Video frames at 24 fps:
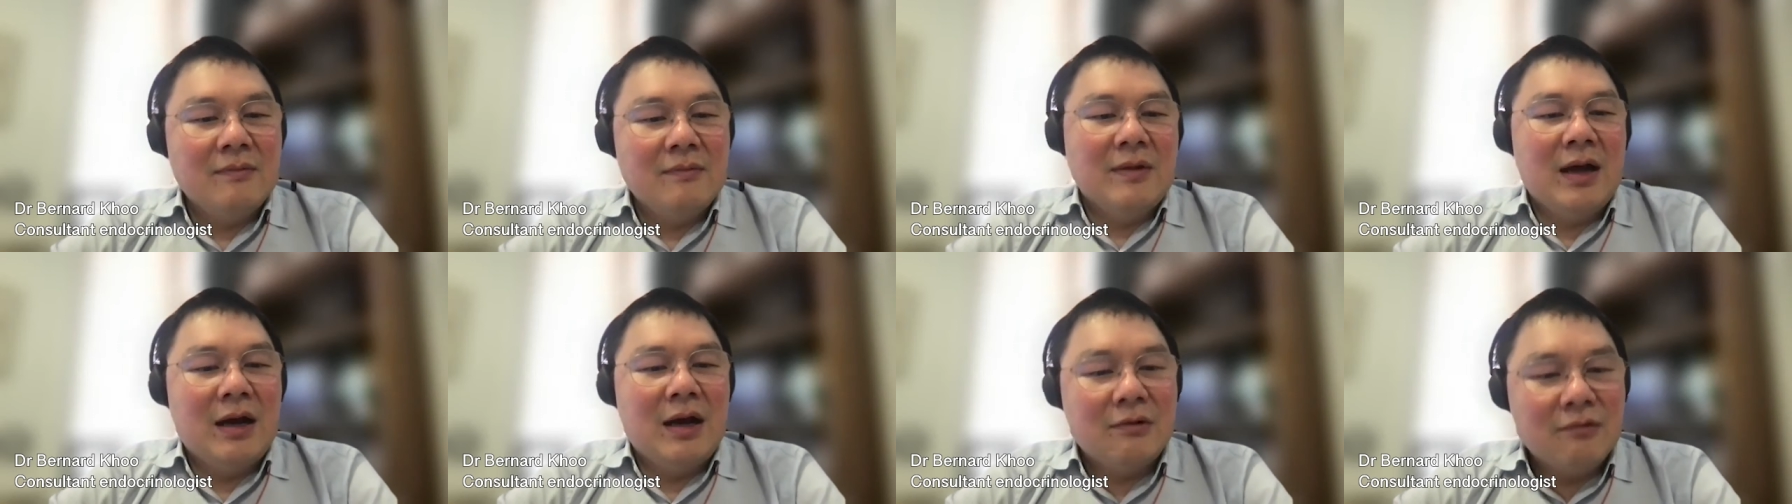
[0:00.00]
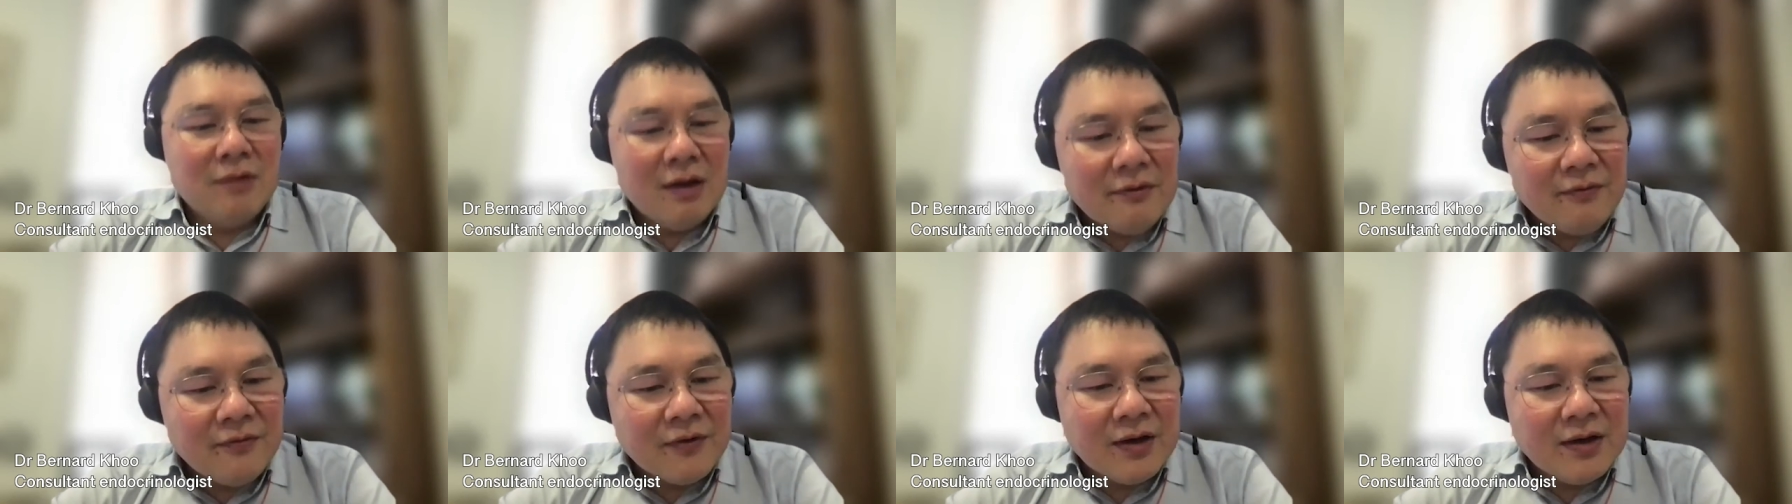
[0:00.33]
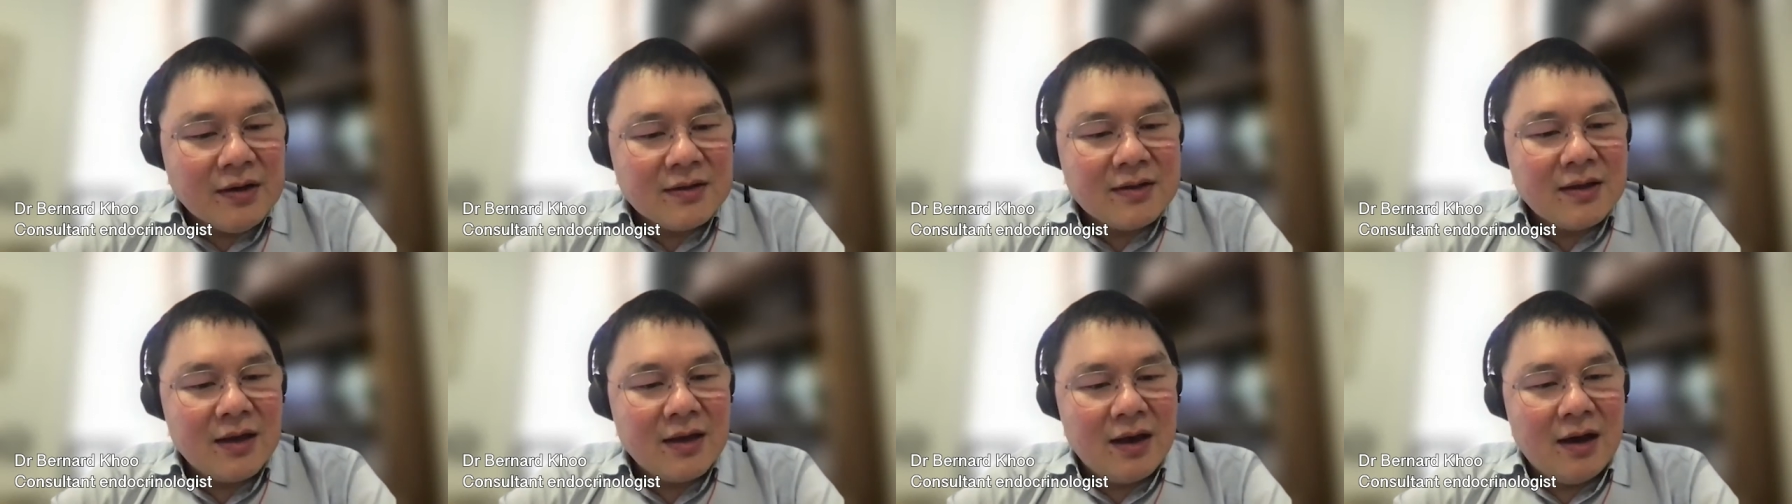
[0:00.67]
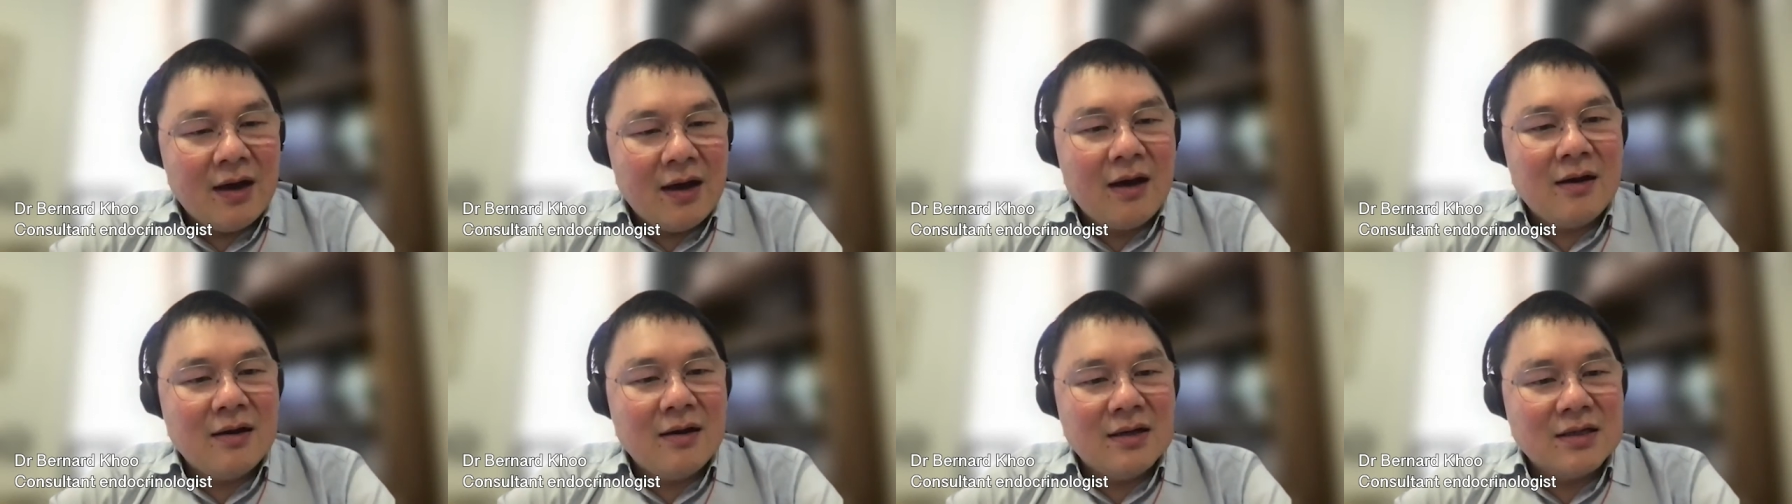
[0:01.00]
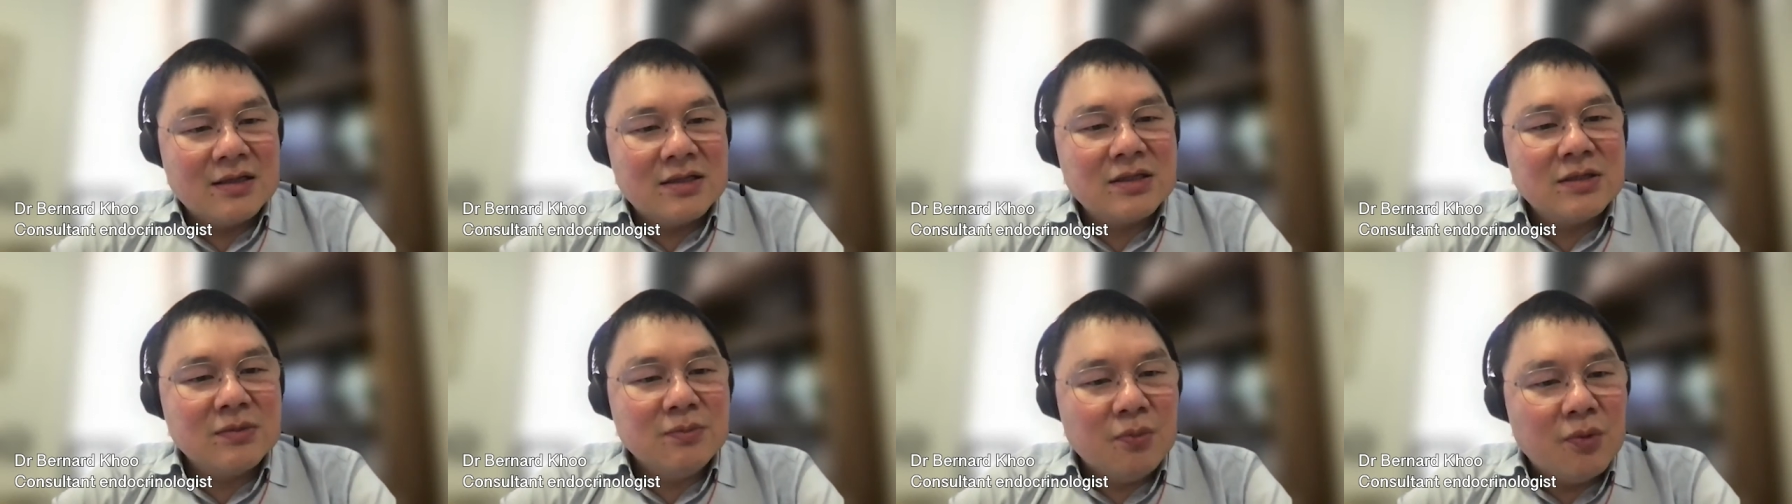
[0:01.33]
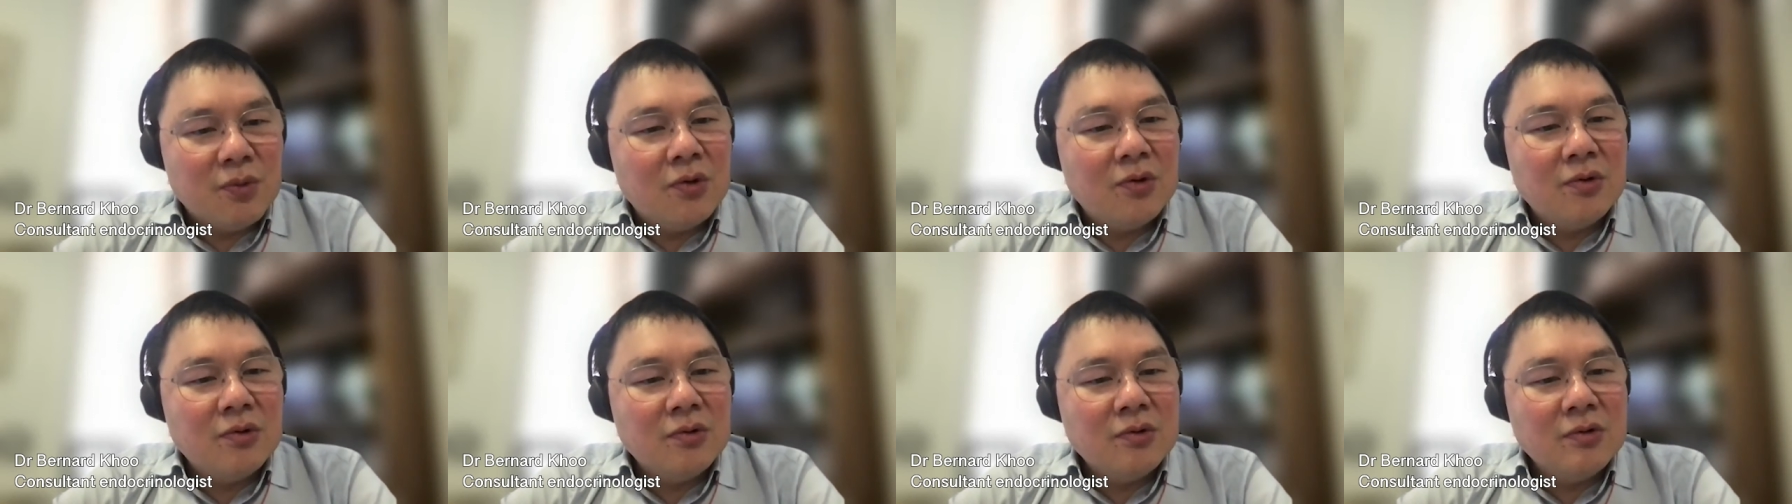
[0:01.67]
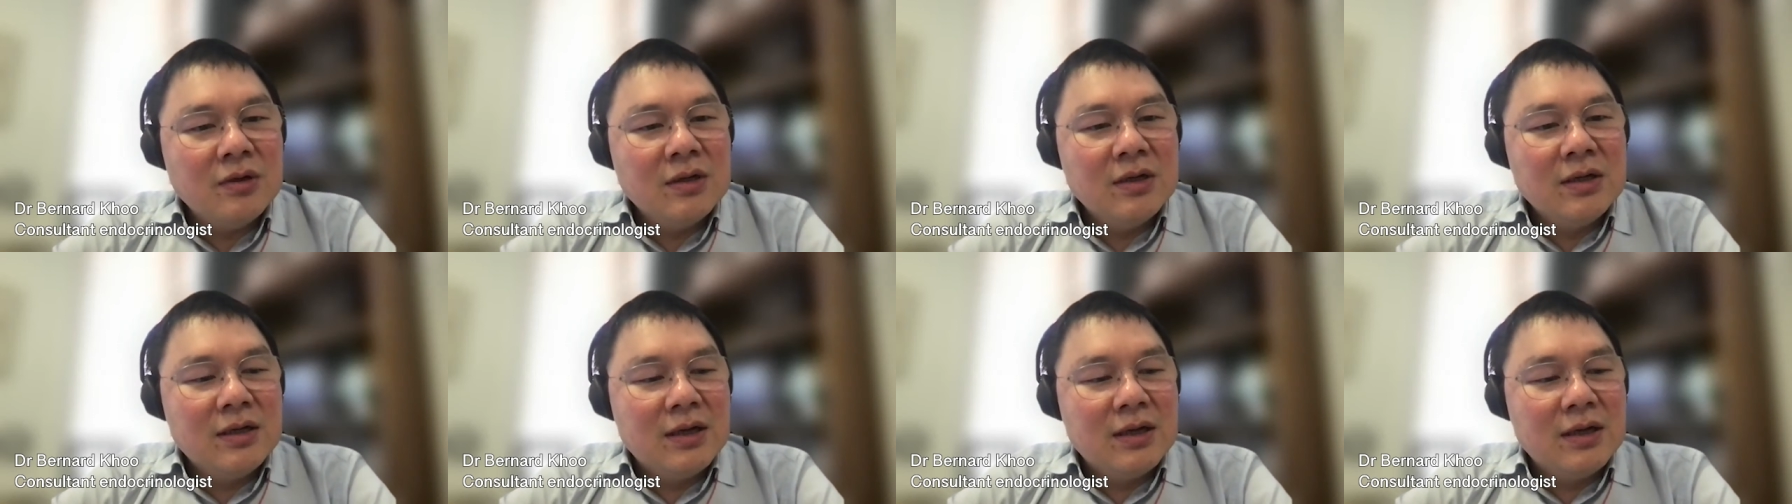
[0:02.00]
However, there are a small